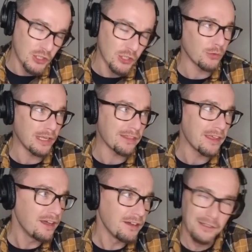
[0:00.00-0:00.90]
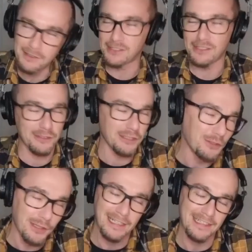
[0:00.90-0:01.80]
with all sorts of
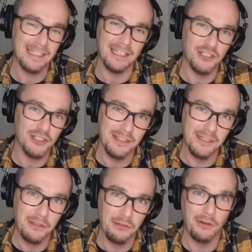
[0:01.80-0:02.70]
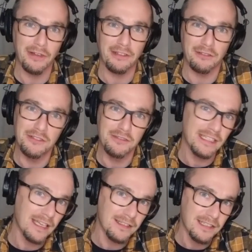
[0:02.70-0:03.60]
organizations throwing their 2
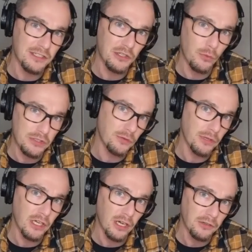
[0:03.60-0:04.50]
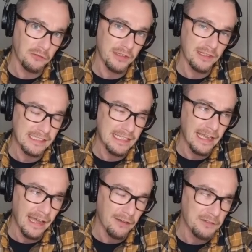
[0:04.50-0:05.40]
cents into what's going on over at the
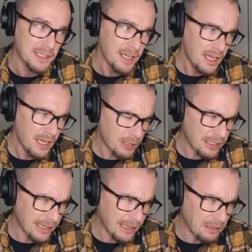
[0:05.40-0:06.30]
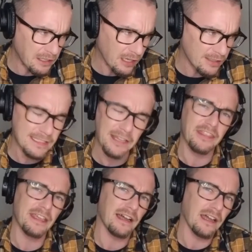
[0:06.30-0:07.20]
State House. But a constant
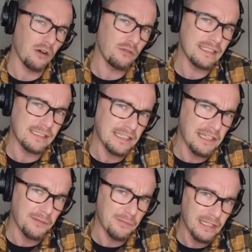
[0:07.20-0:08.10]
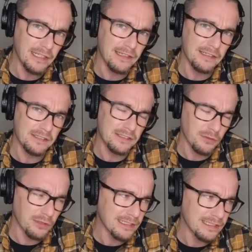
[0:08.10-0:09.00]
thing I always see on many of these
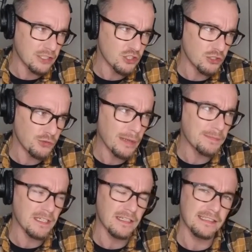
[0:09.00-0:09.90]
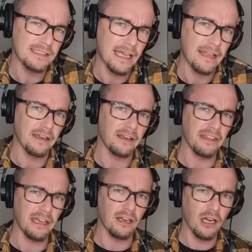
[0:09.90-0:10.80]
organizations' websites is that
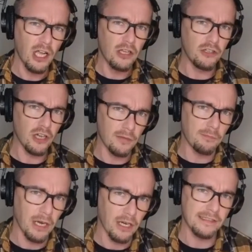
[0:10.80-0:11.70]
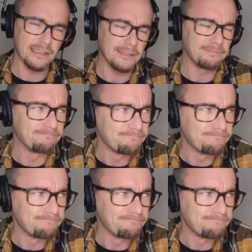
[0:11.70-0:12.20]
they are nonpartisan